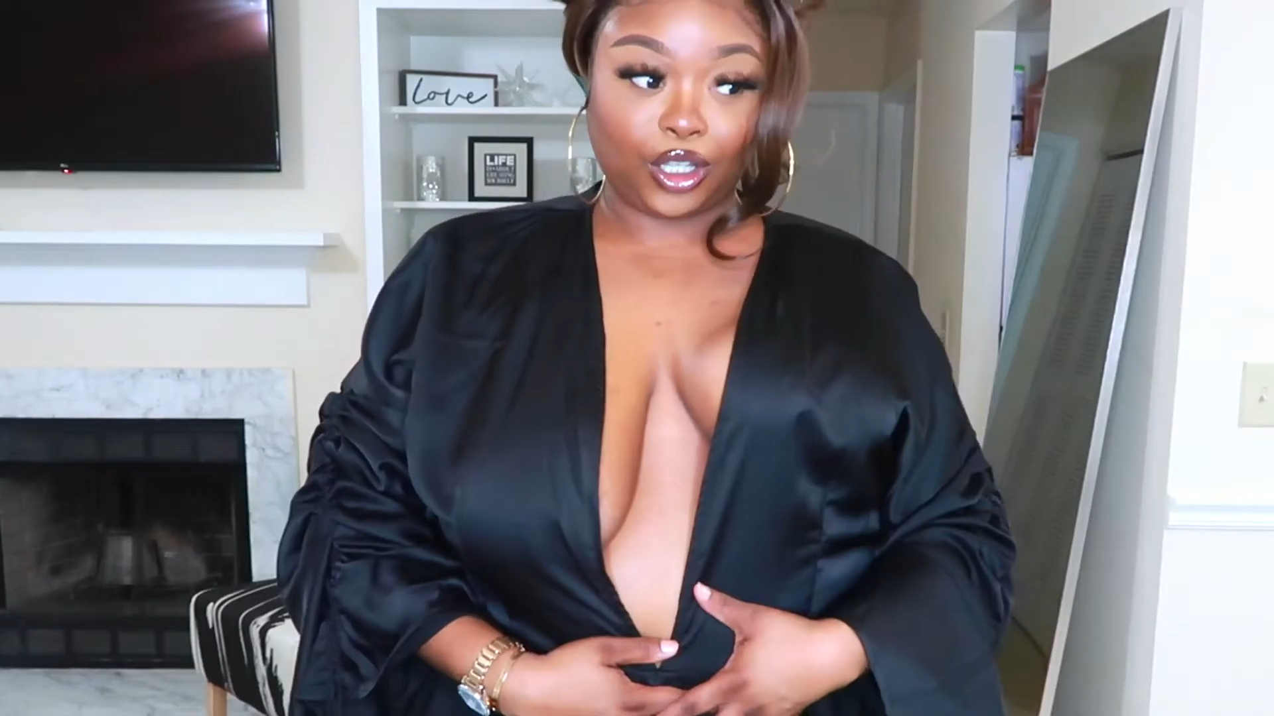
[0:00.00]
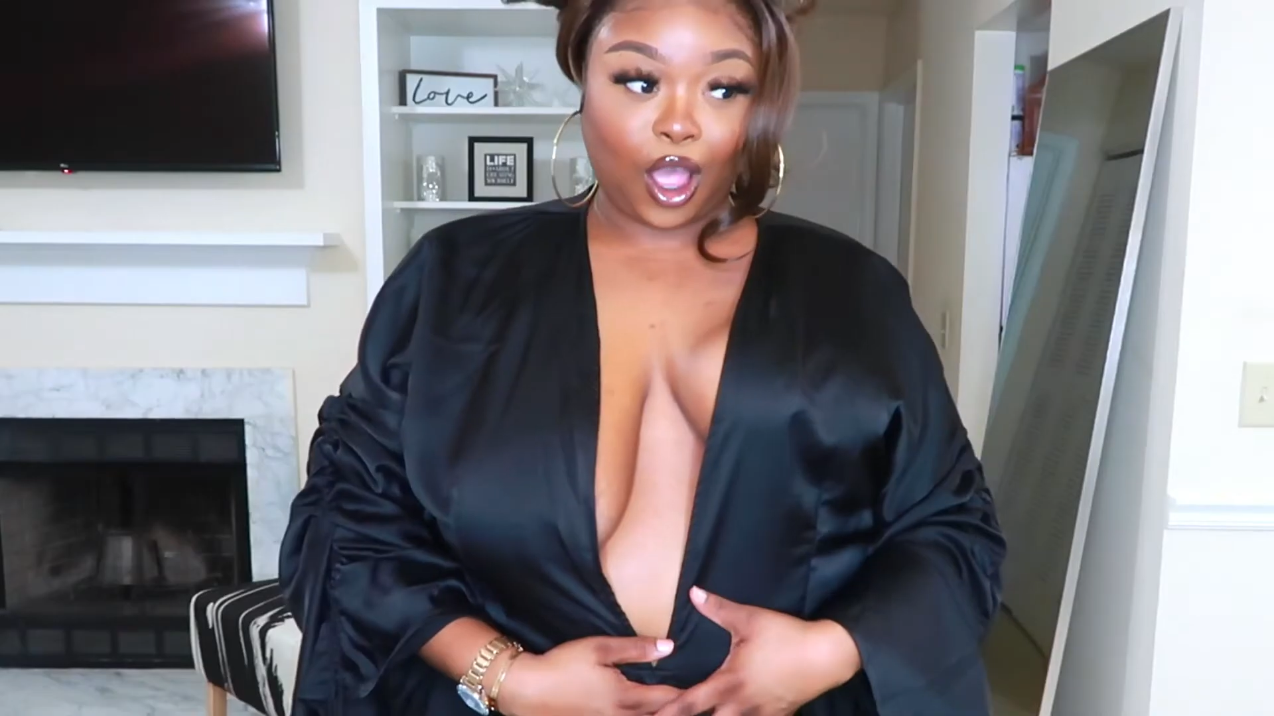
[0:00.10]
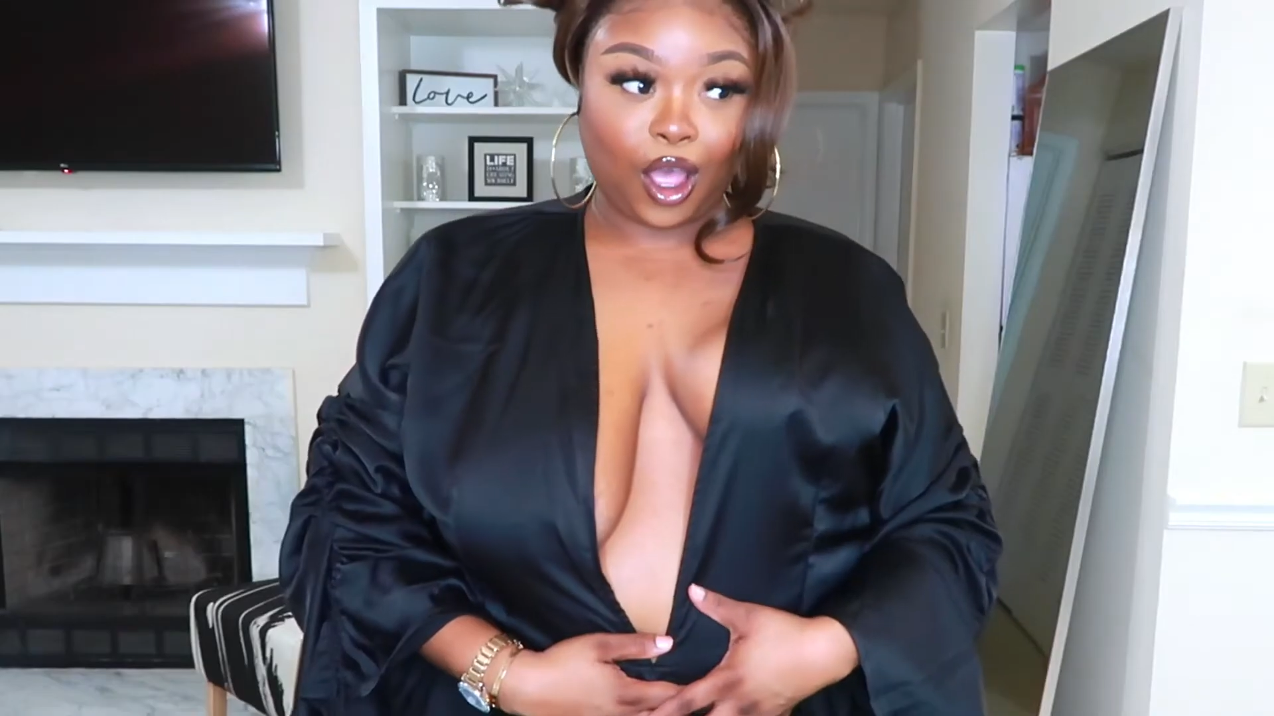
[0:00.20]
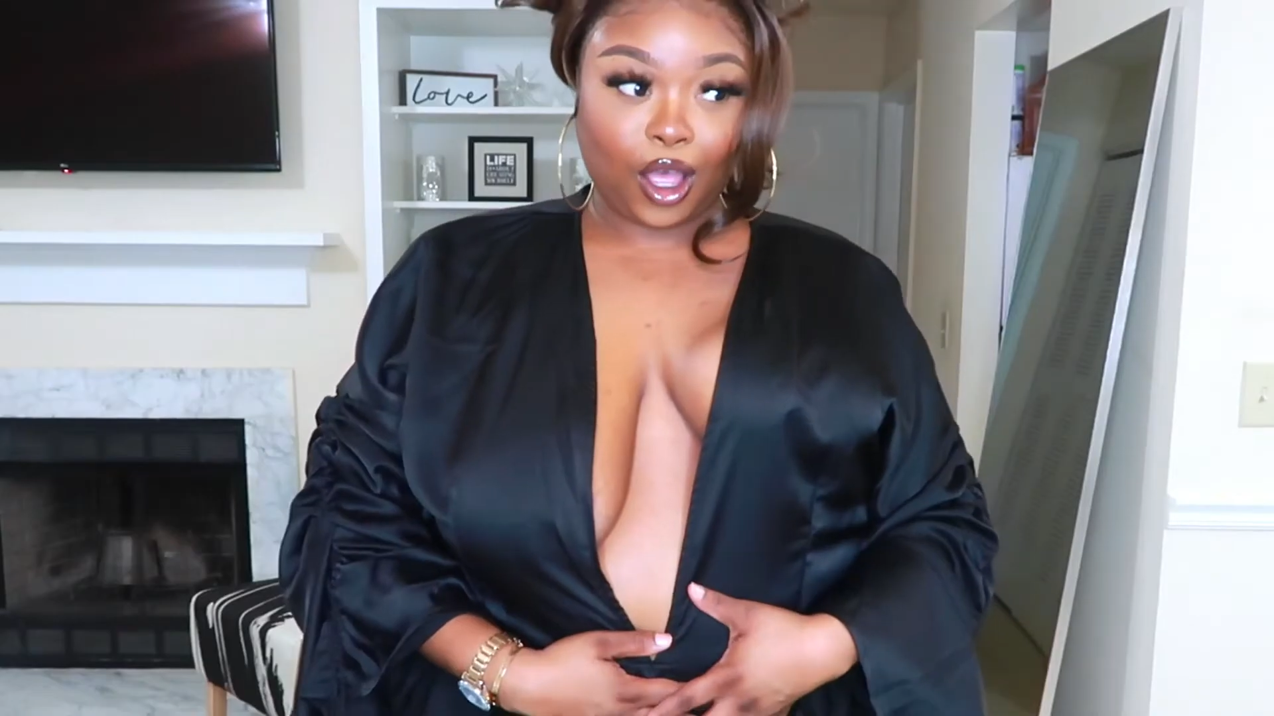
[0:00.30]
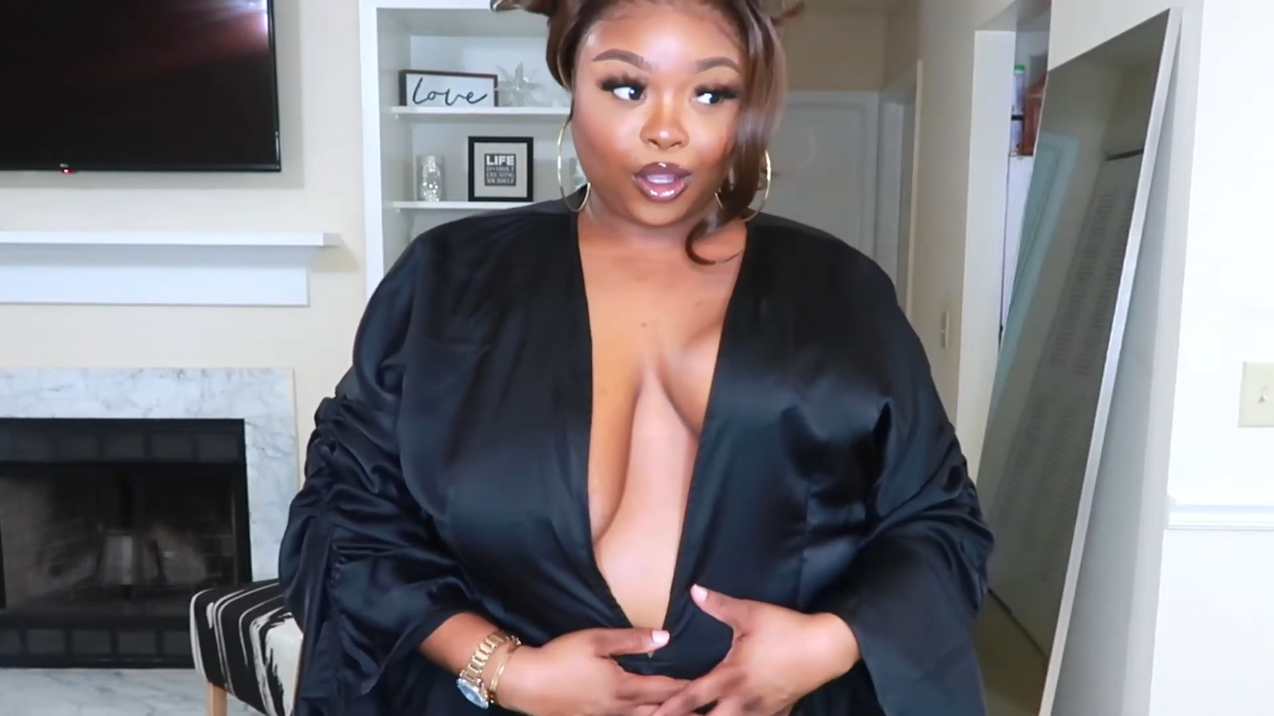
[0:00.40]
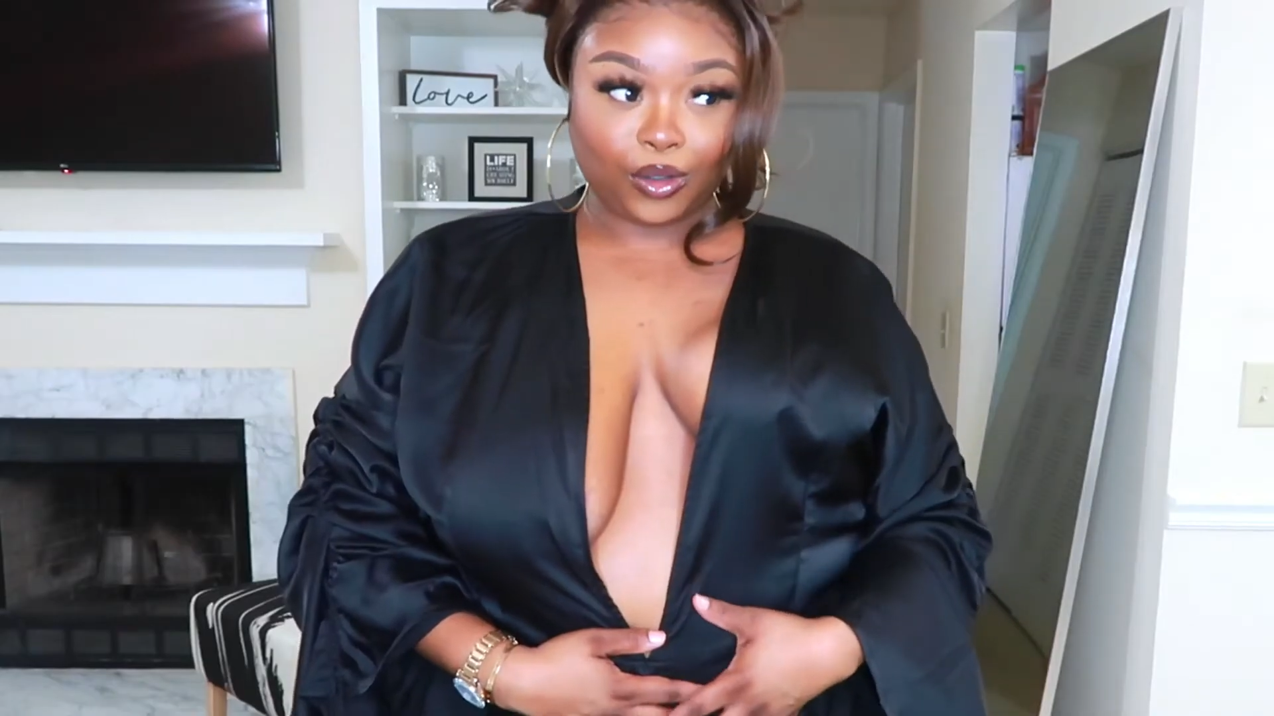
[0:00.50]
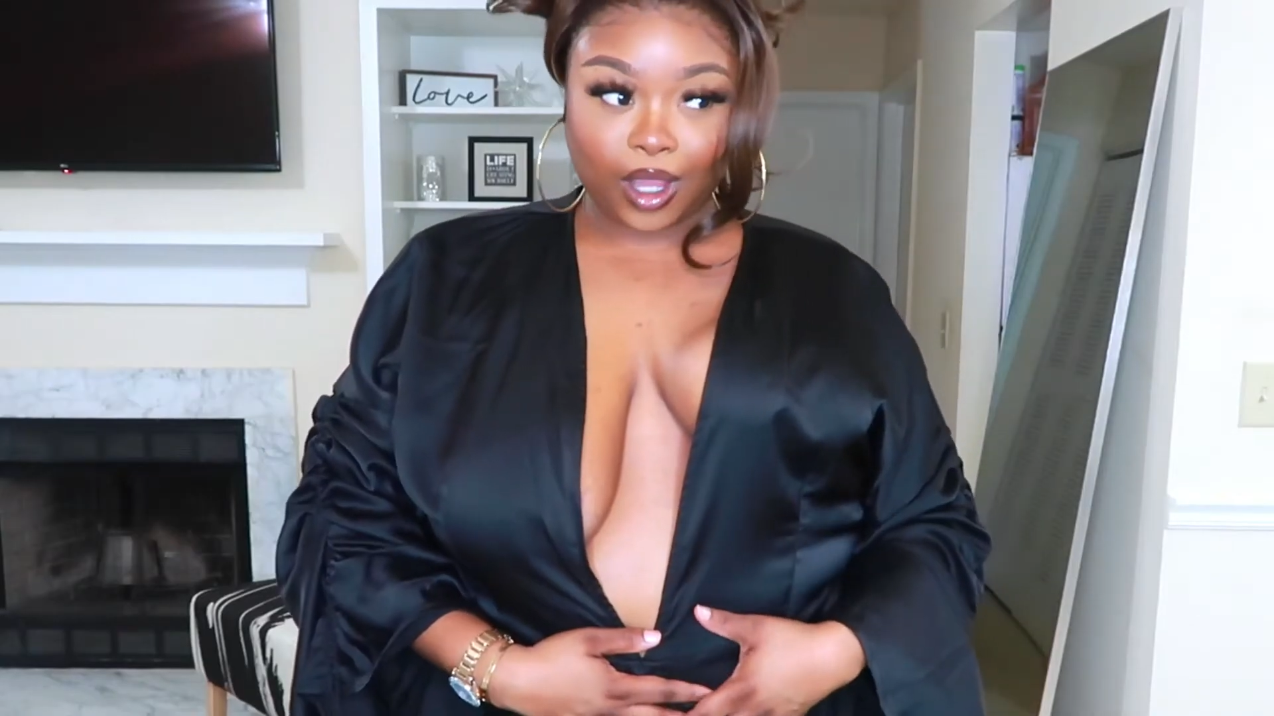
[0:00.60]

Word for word: Y'all,